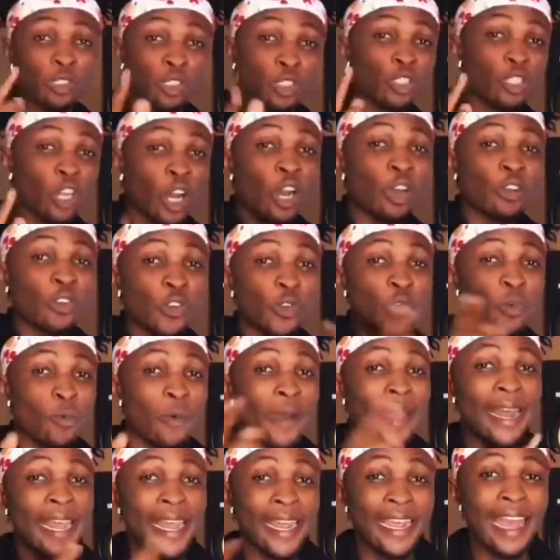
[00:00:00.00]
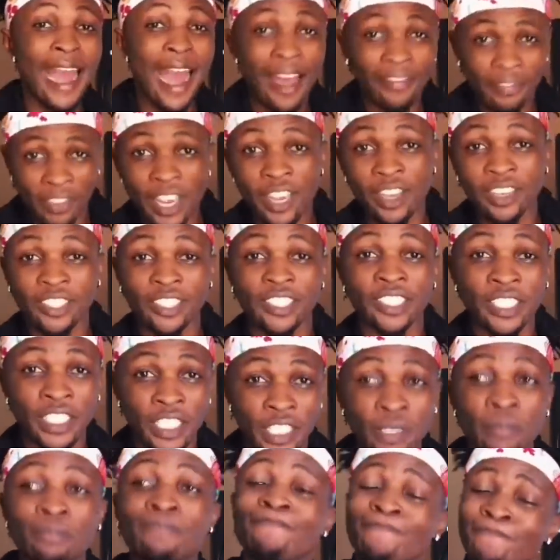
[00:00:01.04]
you gonna do when they got their
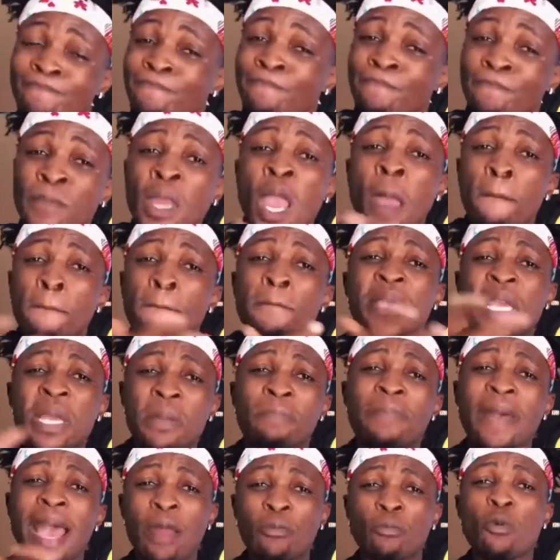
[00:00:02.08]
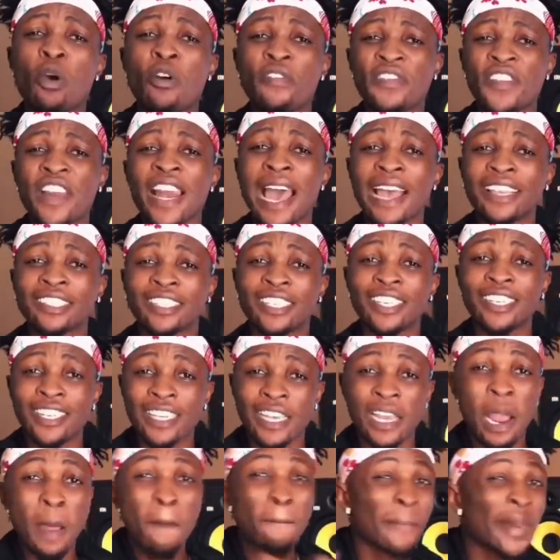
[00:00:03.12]
city? Big bad wolf in last
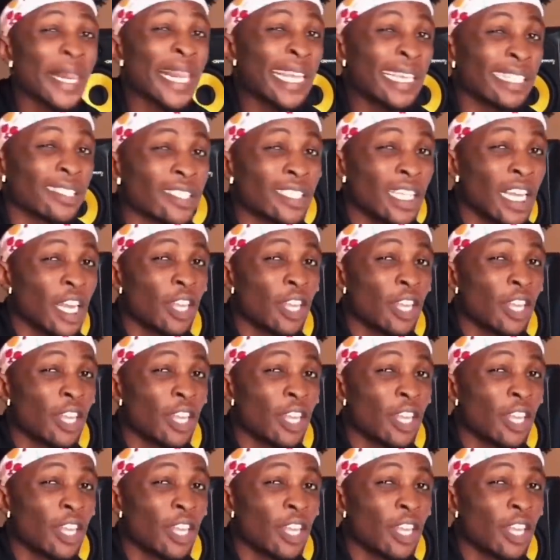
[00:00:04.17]
city, please.